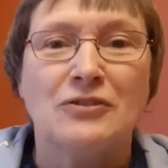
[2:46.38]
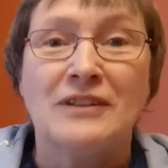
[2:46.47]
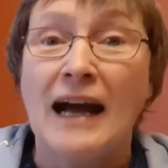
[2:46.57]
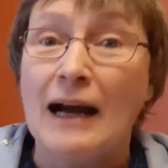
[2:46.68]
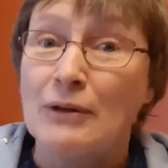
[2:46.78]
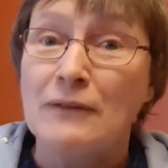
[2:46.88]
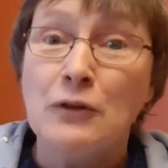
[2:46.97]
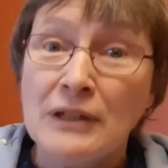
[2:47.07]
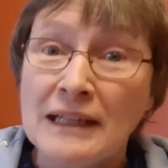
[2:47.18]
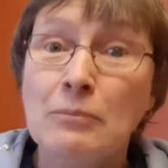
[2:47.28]
Now, if
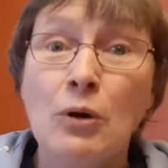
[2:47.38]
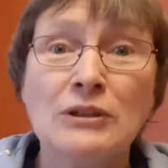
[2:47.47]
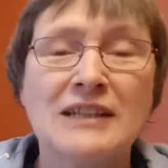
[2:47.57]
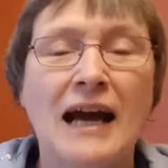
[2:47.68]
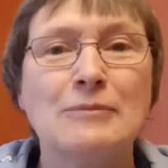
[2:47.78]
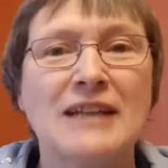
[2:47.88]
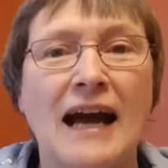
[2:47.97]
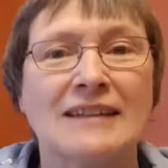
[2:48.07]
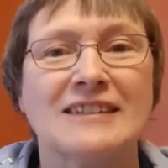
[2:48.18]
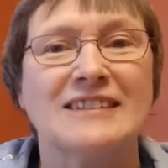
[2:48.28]
you need more time to
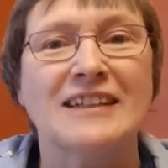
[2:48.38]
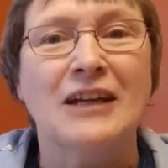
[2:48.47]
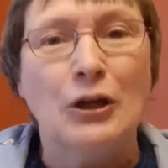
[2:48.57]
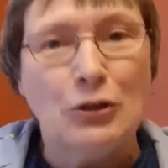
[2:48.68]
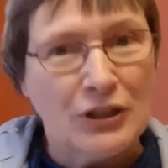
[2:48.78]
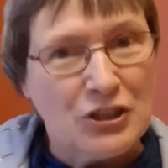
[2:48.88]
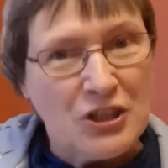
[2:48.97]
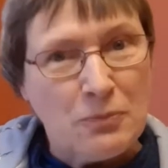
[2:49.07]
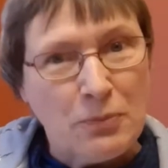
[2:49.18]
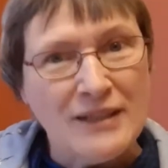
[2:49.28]
answer, you can
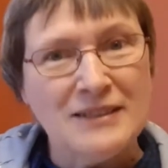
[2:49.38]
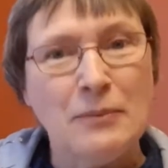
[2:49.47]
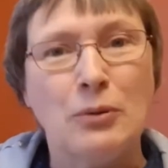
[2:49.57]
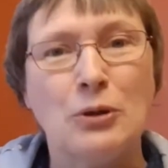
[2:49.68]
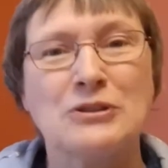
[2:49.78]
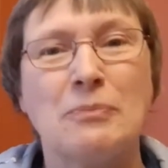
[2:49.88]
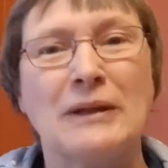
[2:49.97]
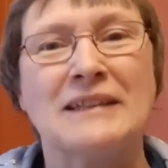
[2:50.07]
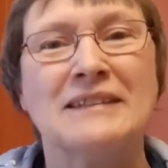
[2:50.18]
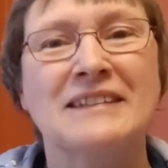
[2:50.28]
just press the pause
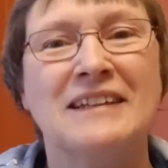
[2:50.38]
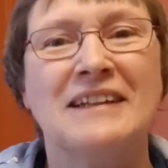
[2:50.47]
button